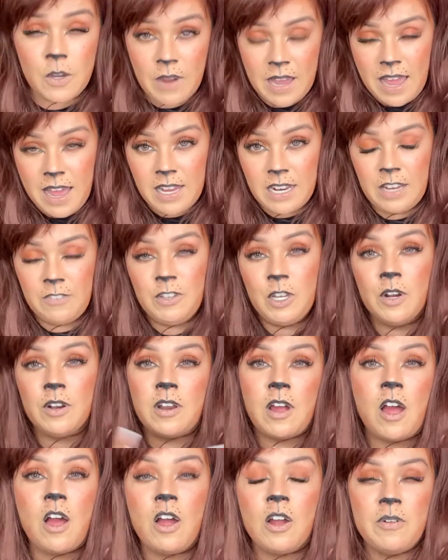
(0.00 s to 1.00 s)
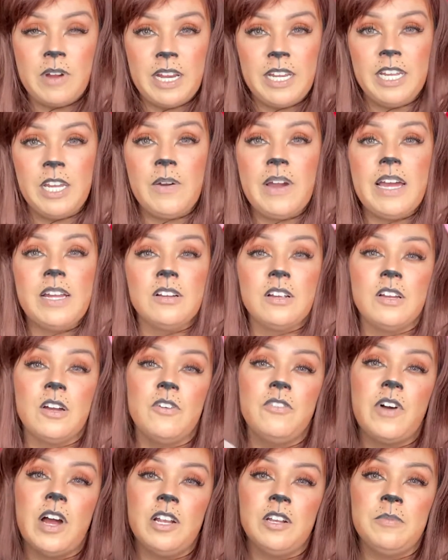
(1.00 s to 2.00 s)
Go ahead, if you're not already, go ahead and
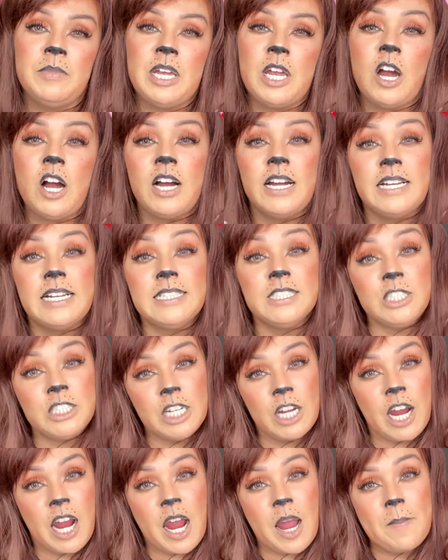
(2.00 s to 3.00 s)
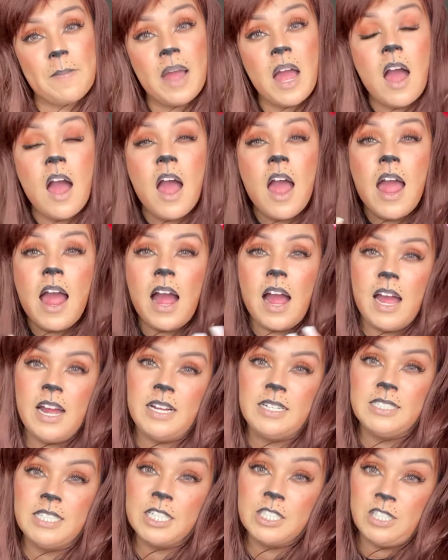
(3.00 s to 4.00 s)
go follow me on Instagram
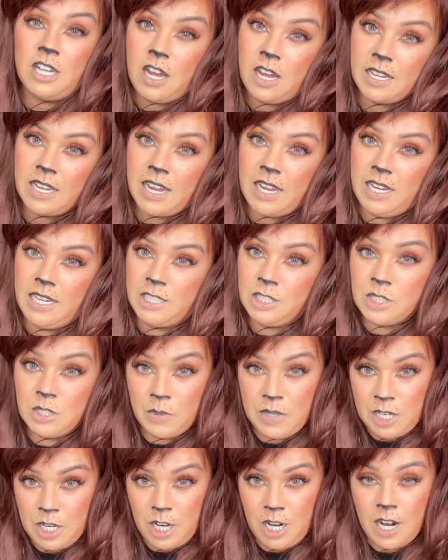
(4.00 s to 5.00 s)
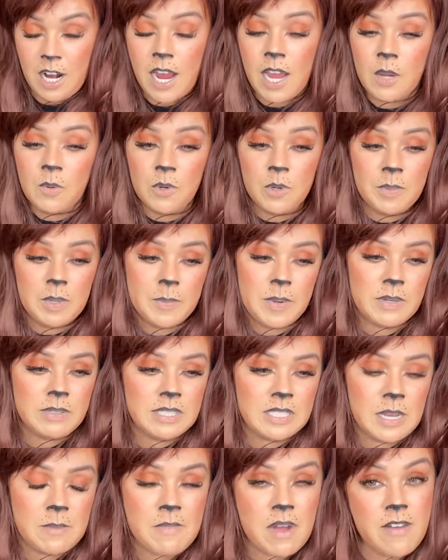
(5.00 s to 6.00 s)
and TikTok and Twitter. I will be
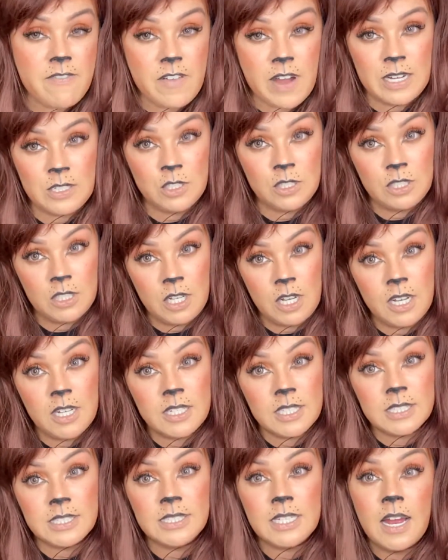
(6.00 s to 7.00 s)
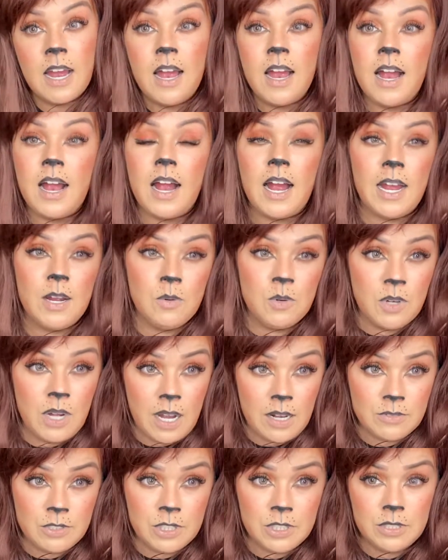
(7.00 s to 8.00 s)
posting my final looks. I will
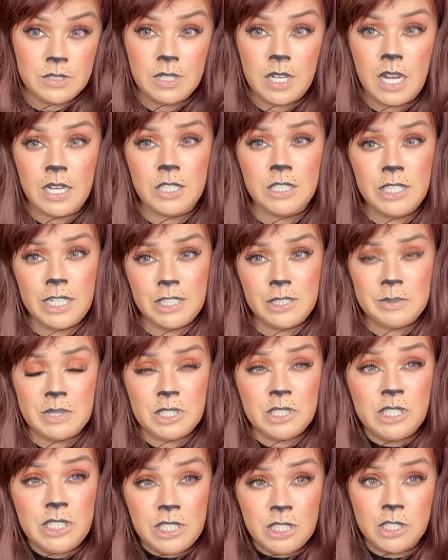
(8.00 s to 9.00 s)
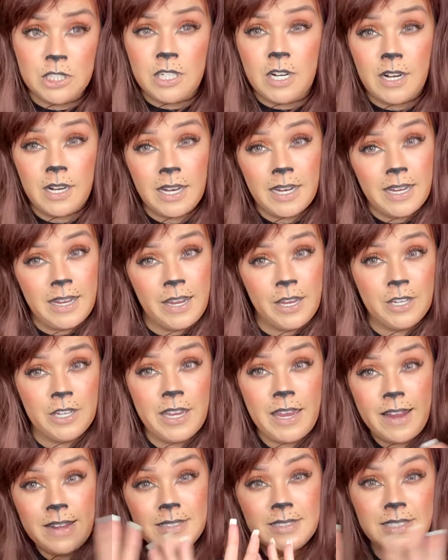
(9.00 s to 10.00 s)
have to kind of change my t-shirt. Again,
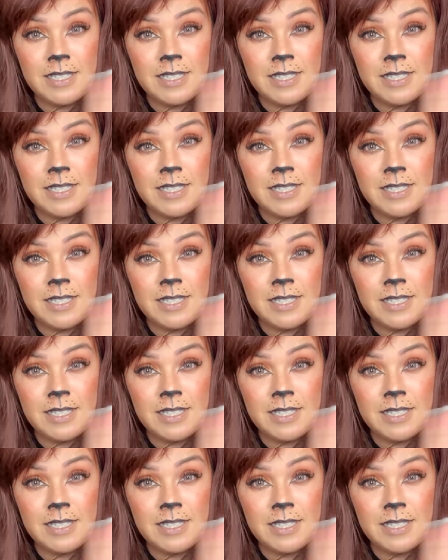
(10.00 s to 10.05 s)
you can't